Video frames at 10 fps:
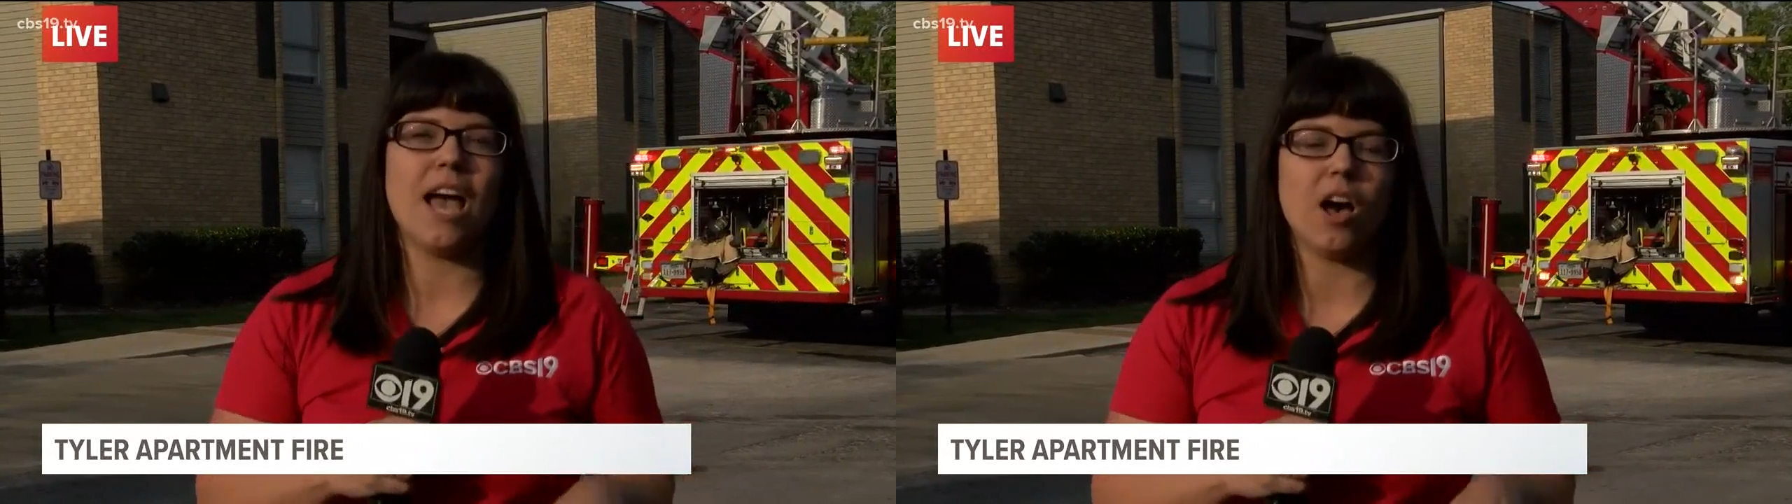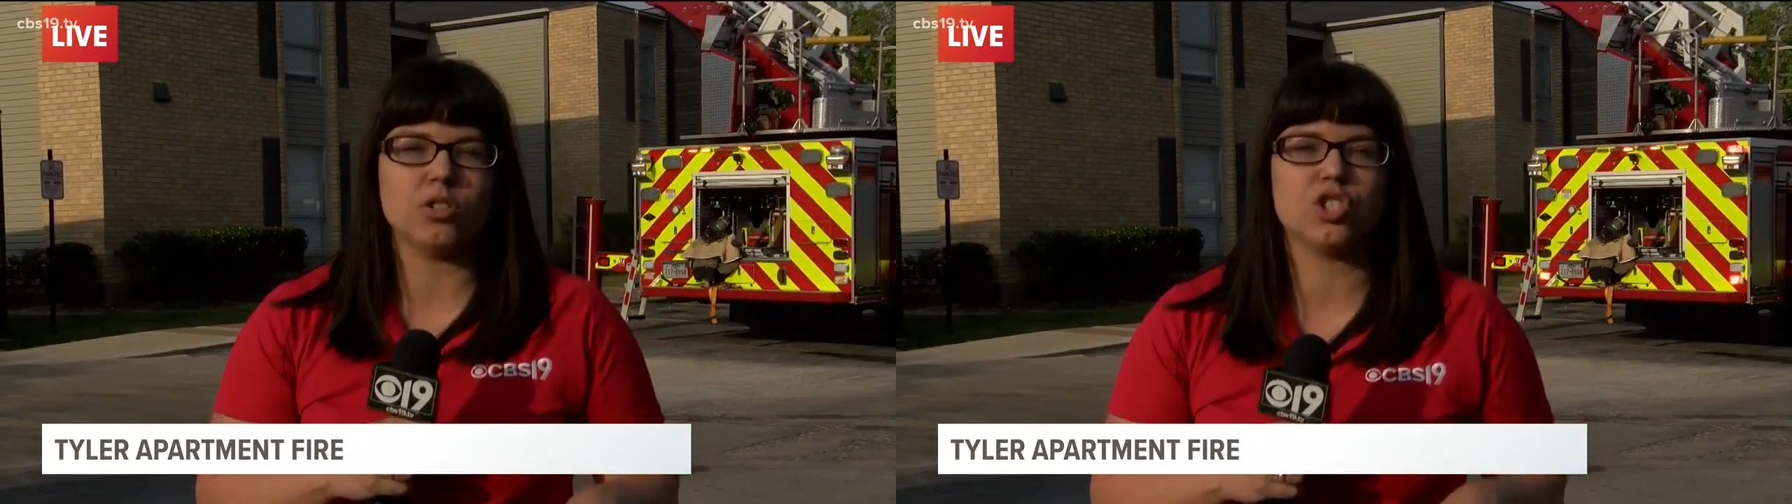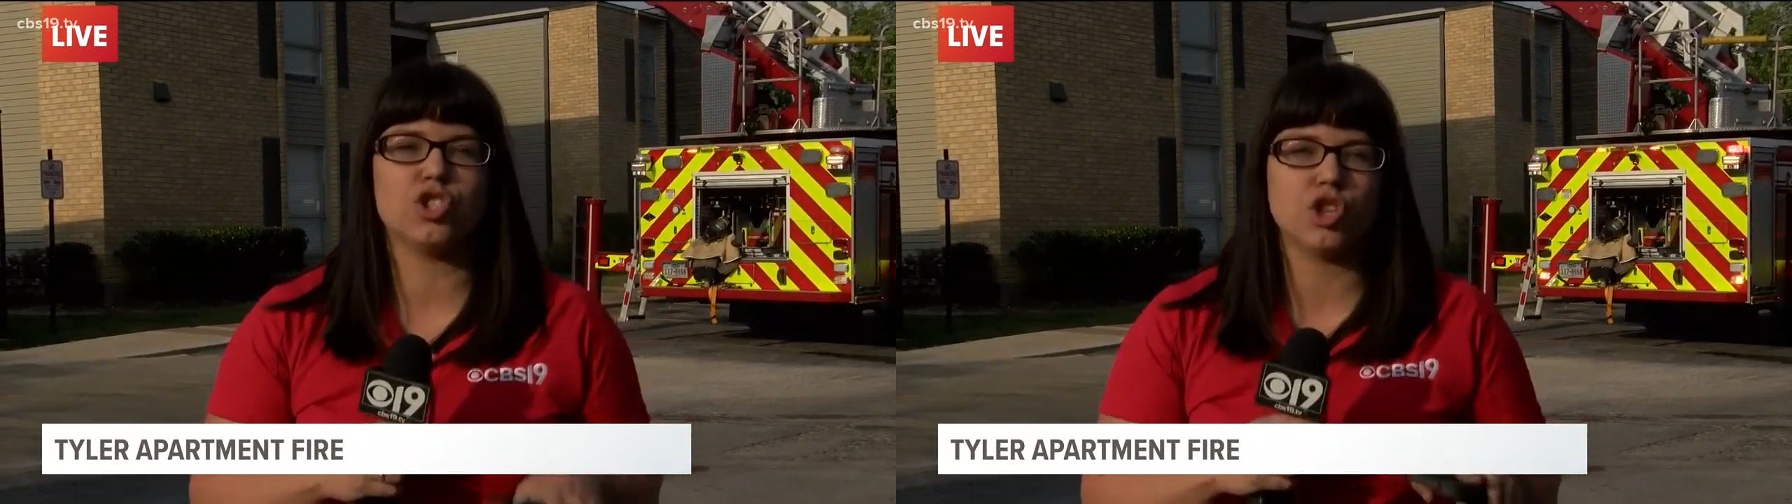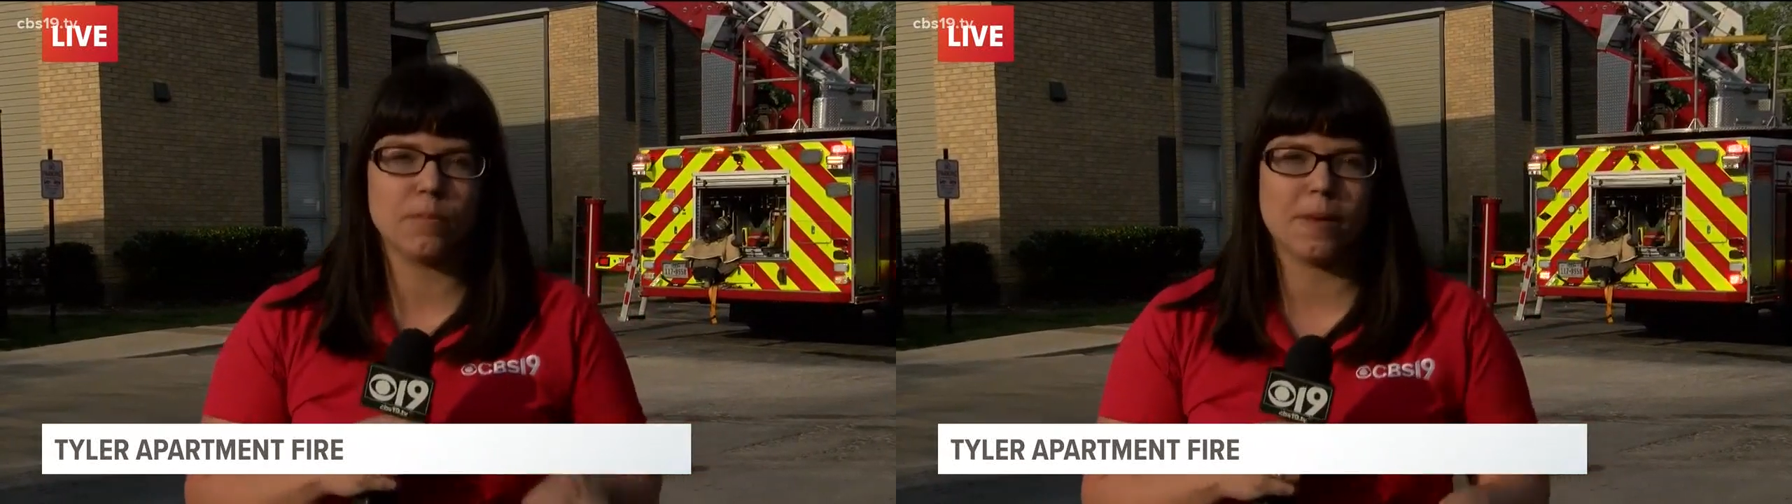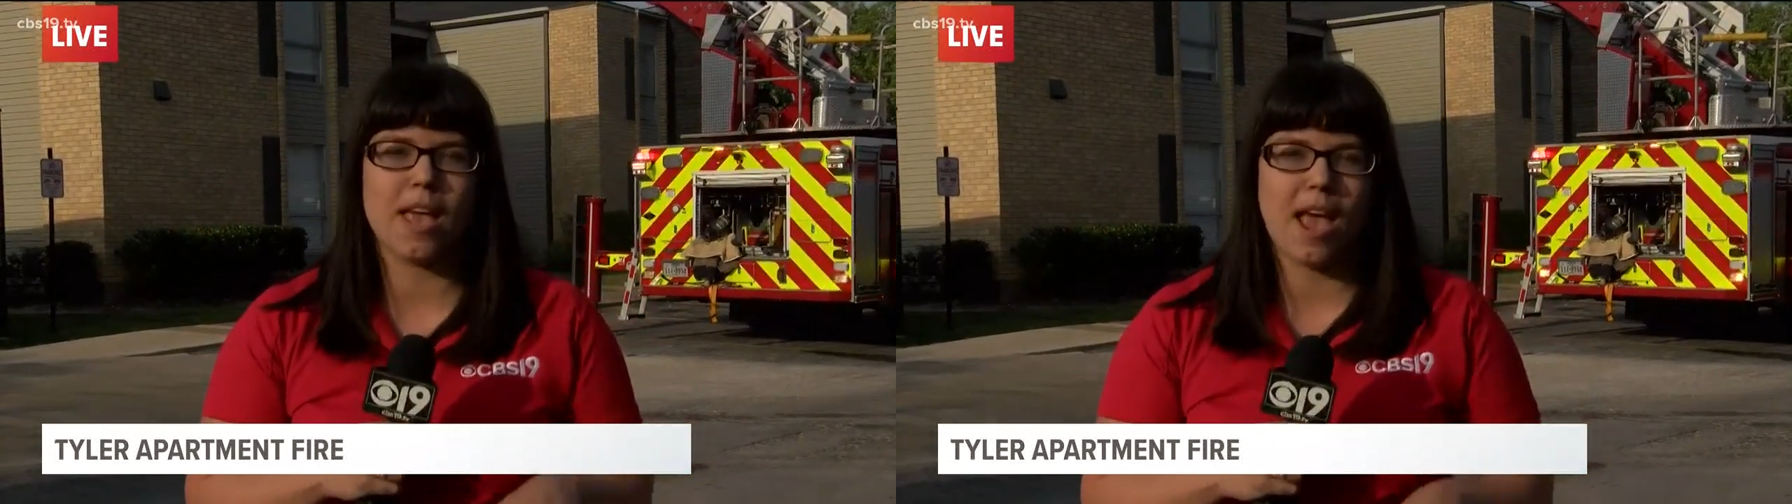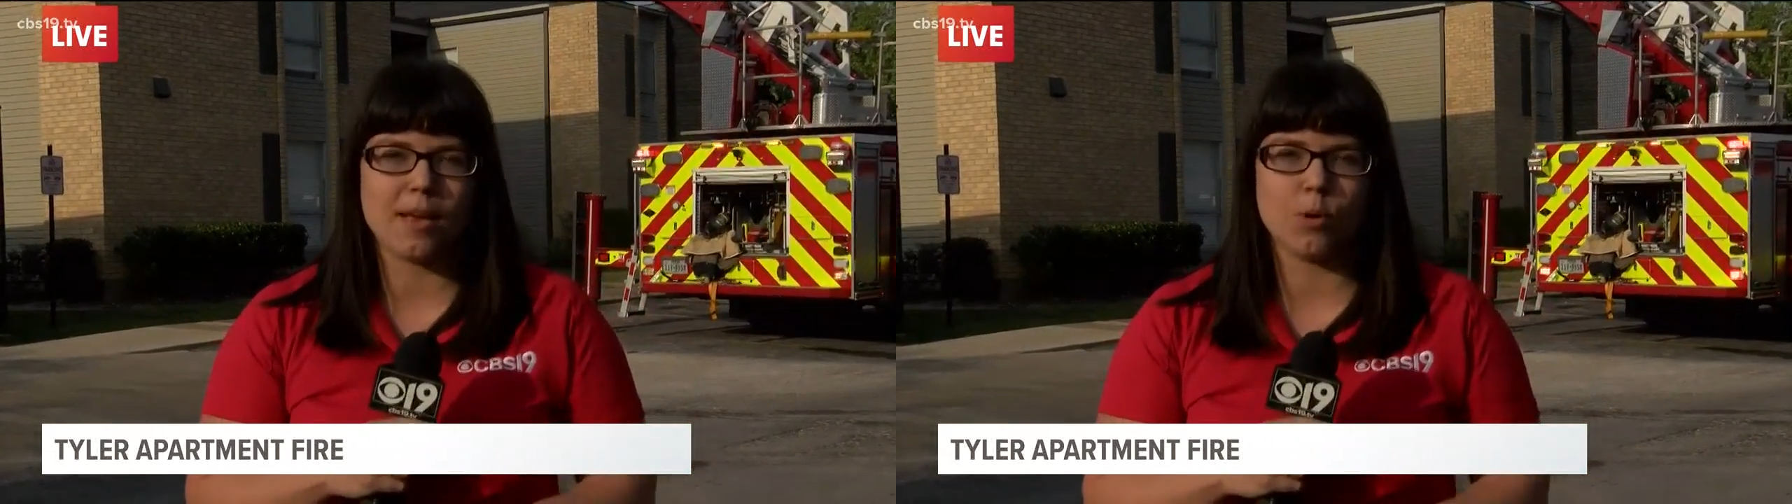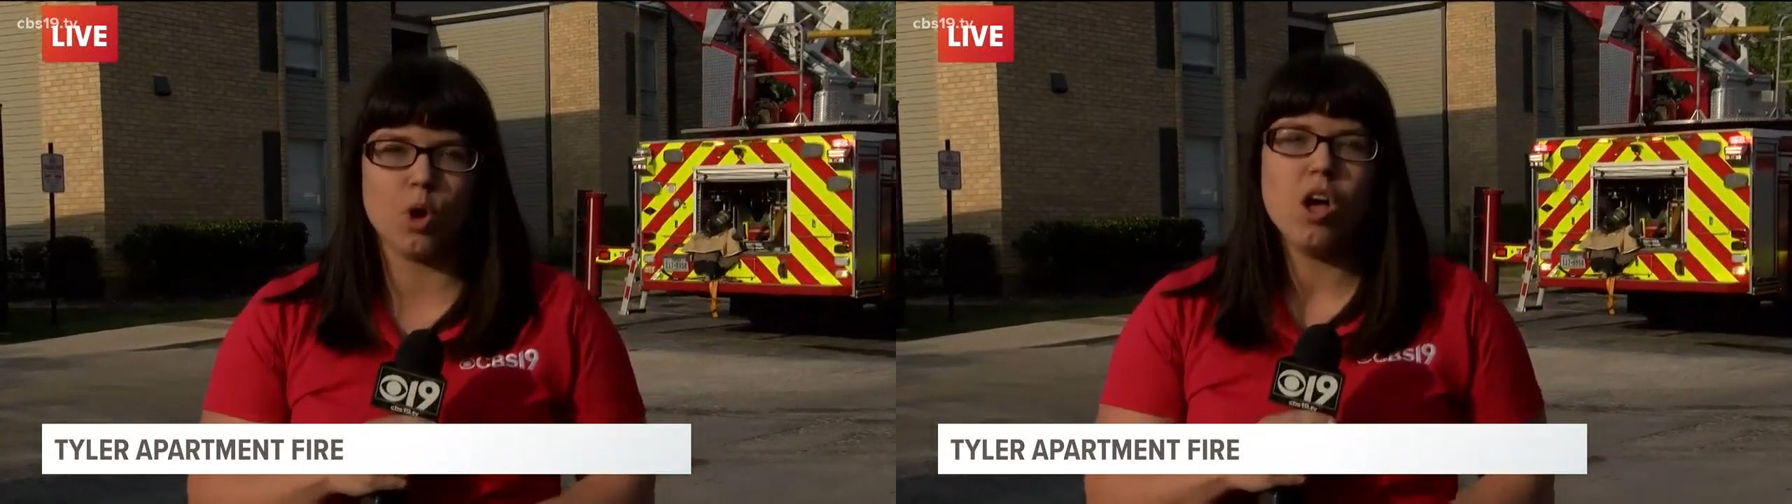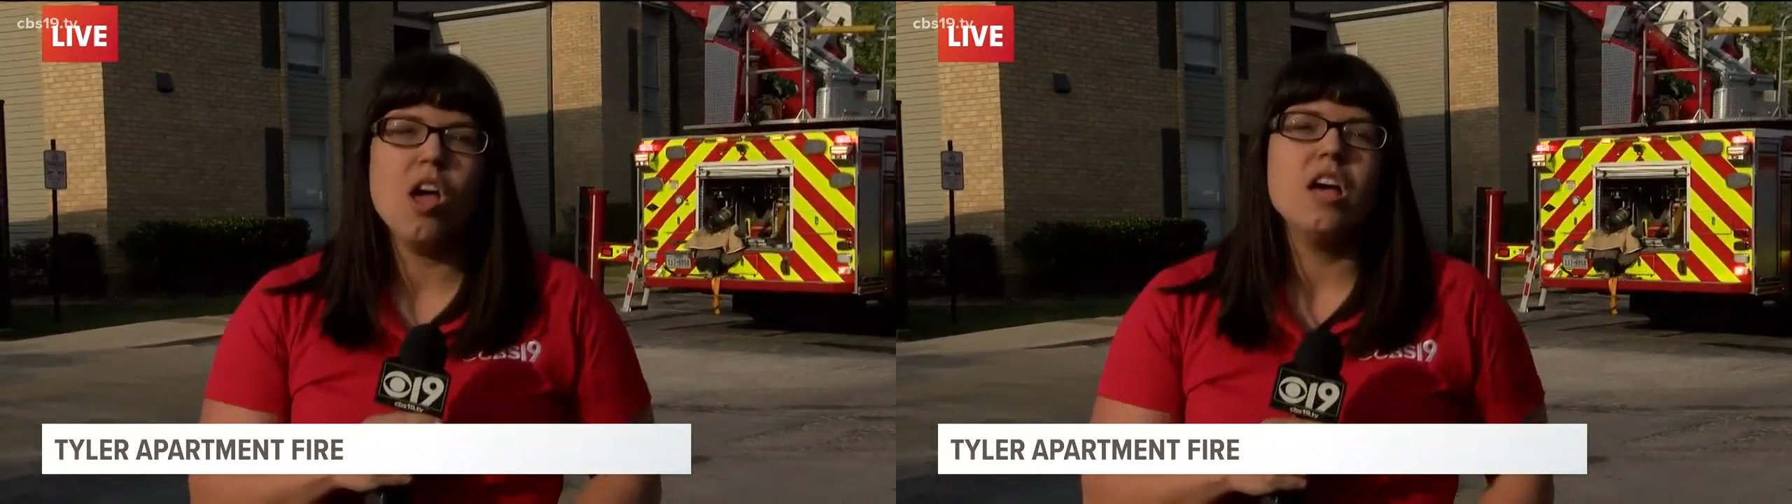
else should be able